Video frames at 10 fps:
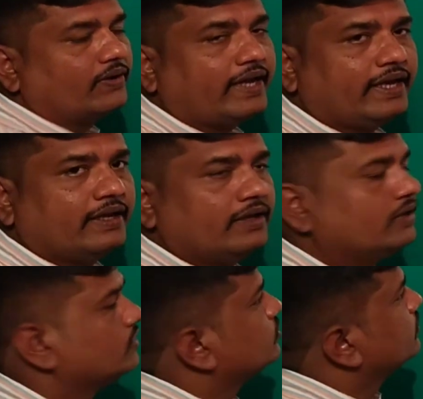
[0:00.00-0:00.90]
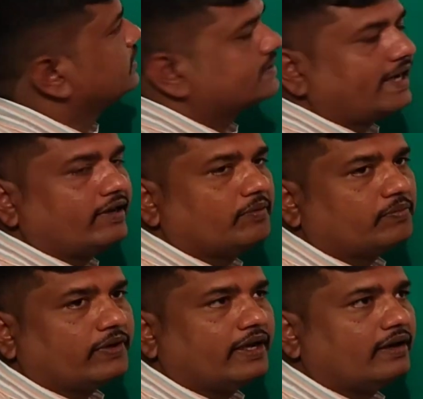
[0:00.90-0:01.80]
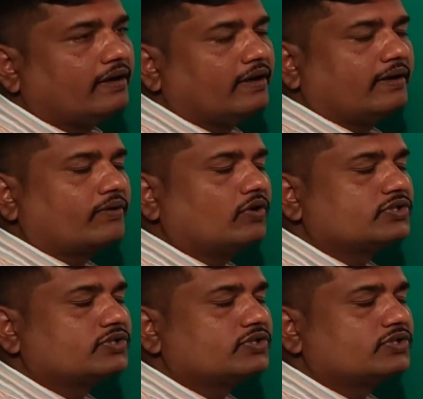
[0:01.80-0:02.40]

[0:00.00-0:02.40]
Okay, so this kind of